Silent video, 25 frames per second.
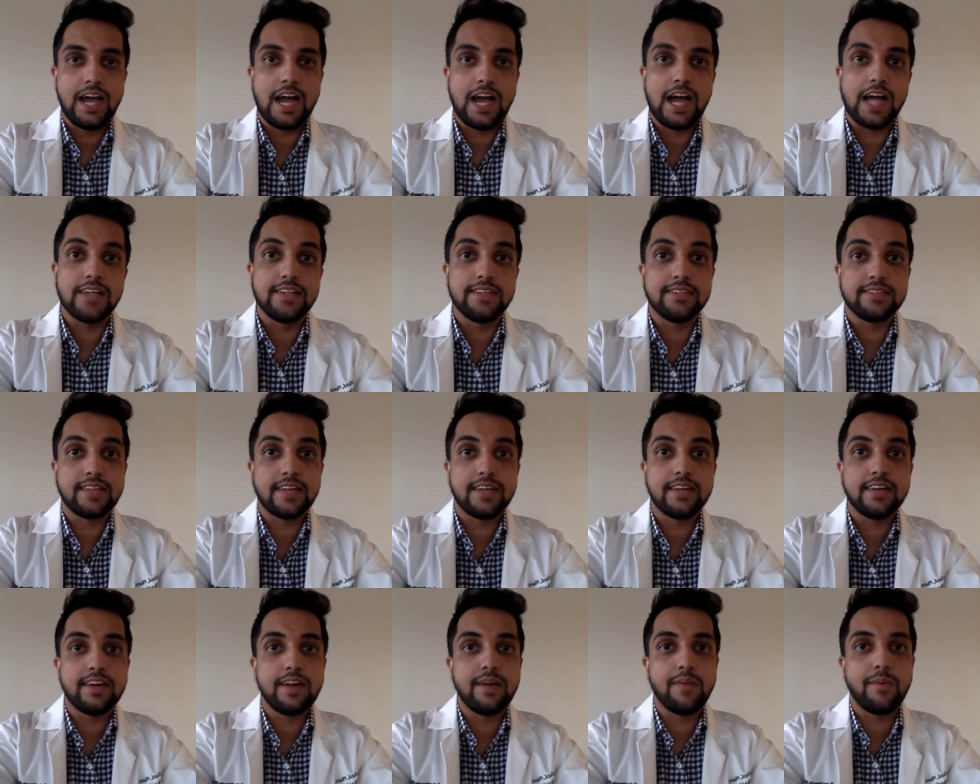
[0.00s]
I
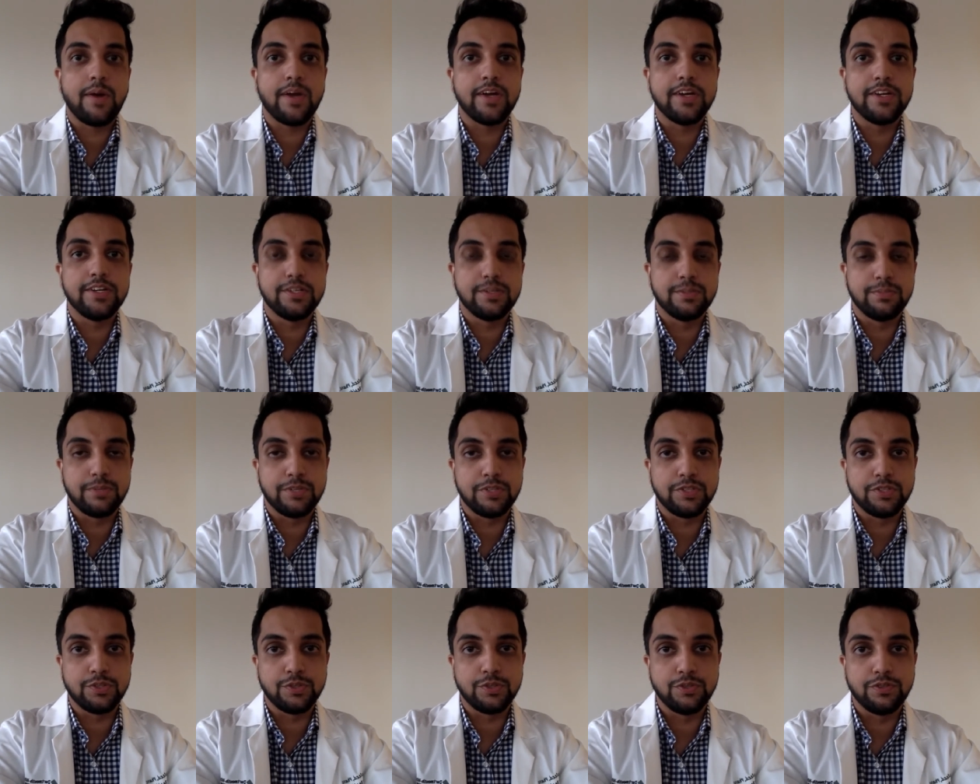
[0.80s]
decided I wanted to
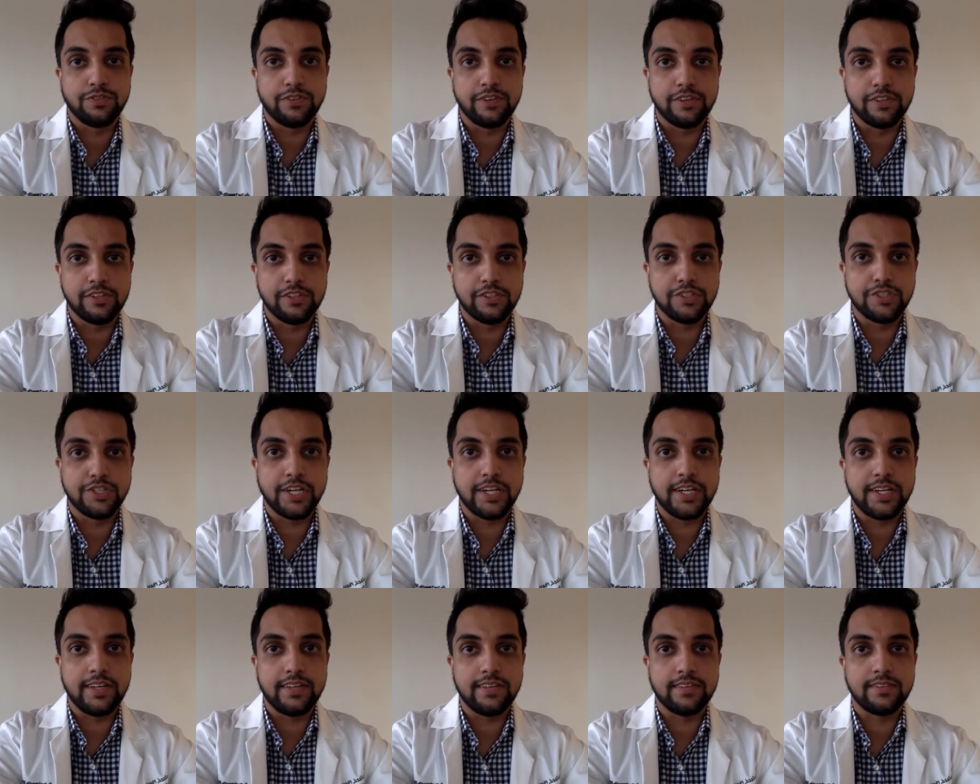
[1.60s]
pursue further
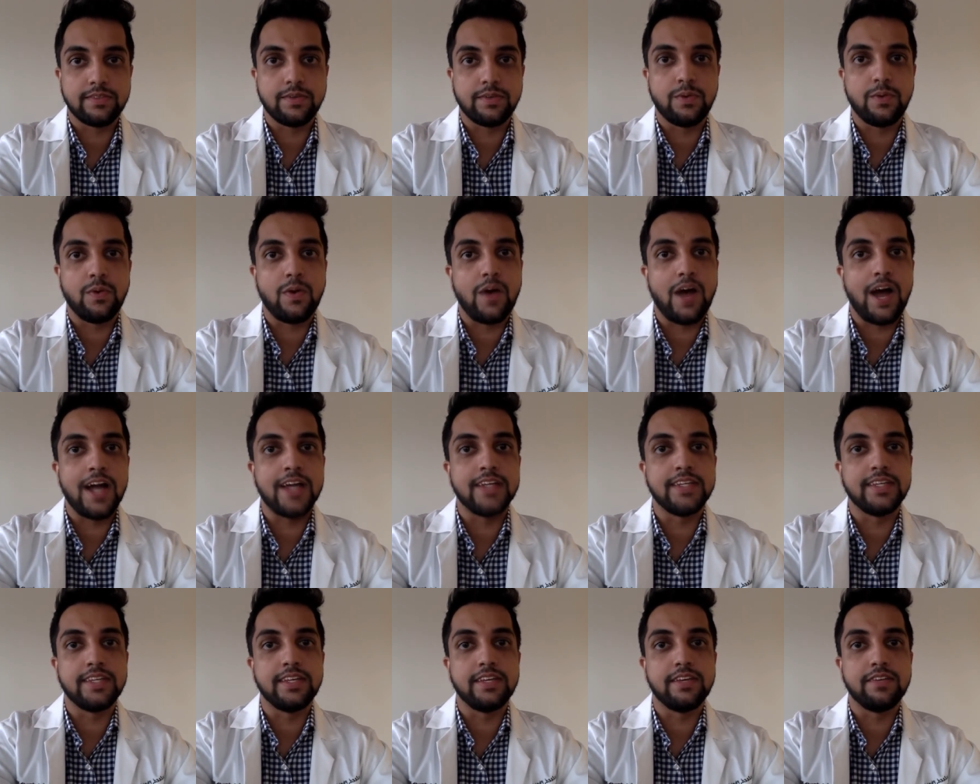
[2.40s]
training, so I
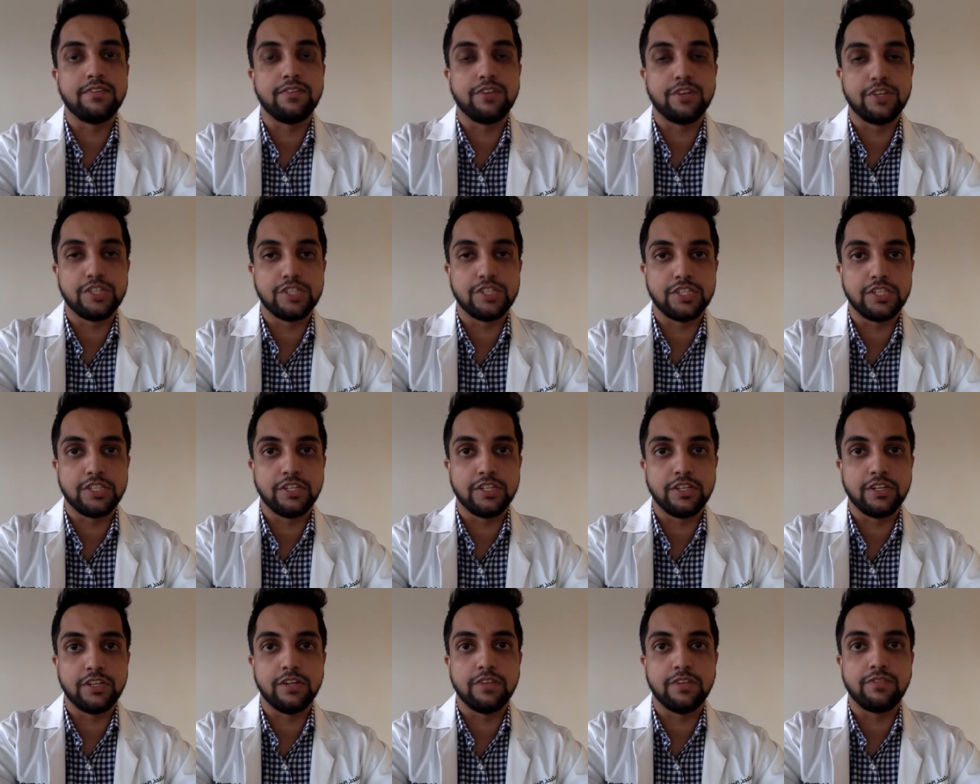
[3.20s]
did a
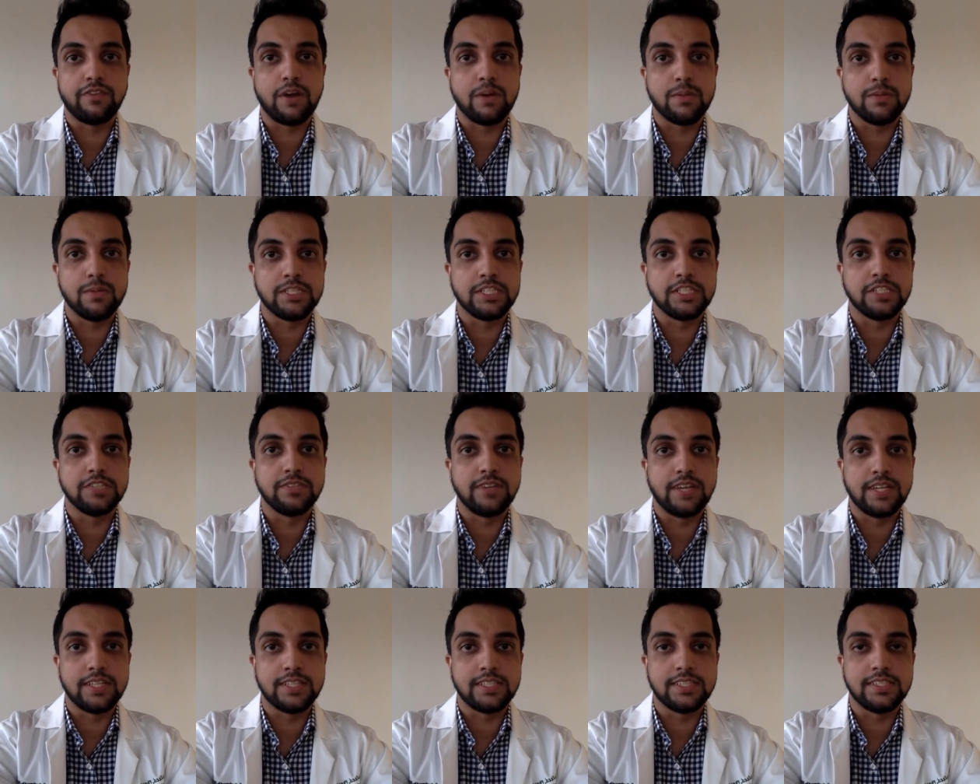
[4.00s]
first-year pharmacy
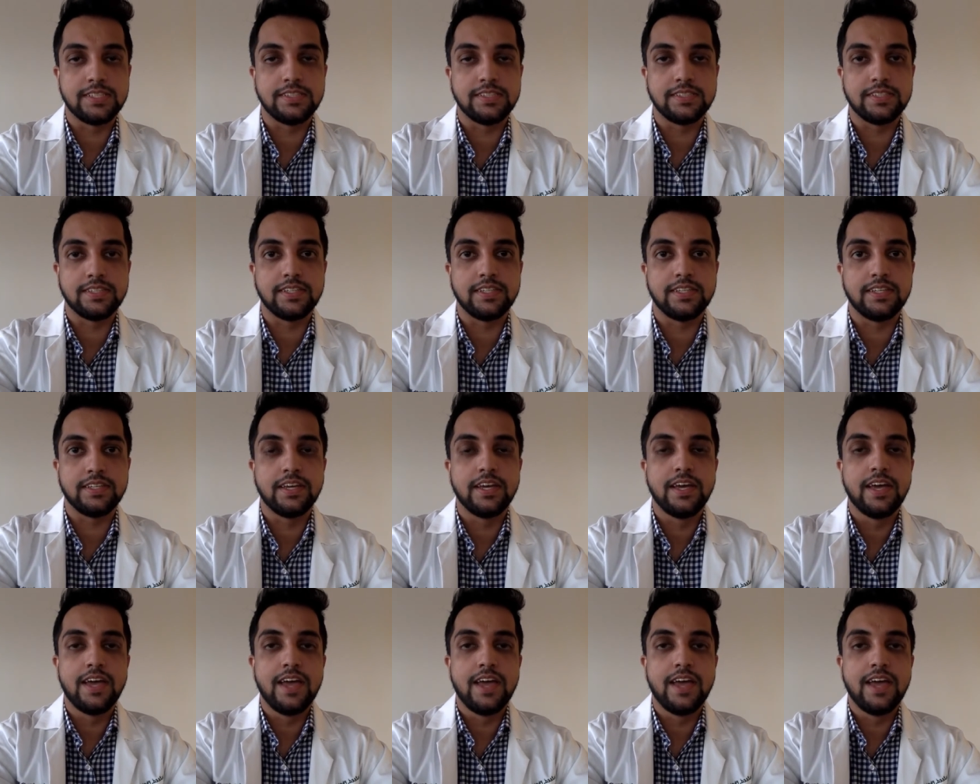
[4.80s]
residency